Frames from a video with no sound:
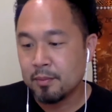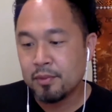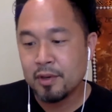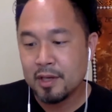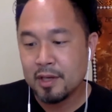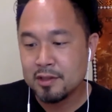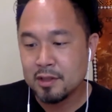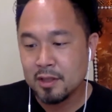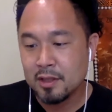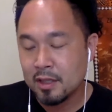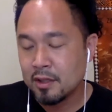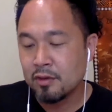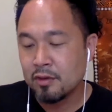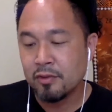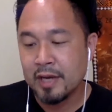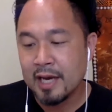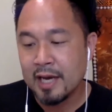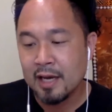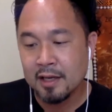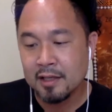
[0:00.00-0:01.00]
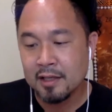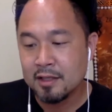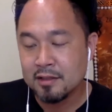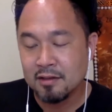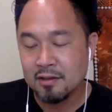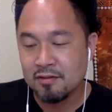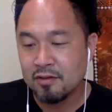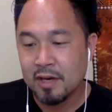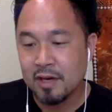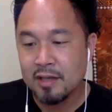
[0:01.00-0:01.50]
present and the realities
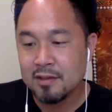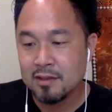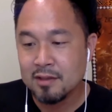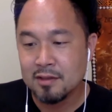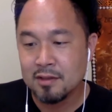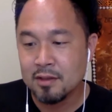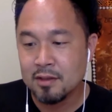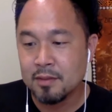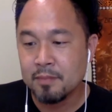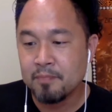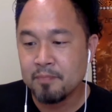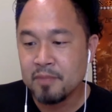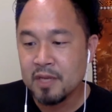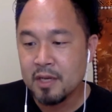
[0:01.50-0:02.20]
of racism,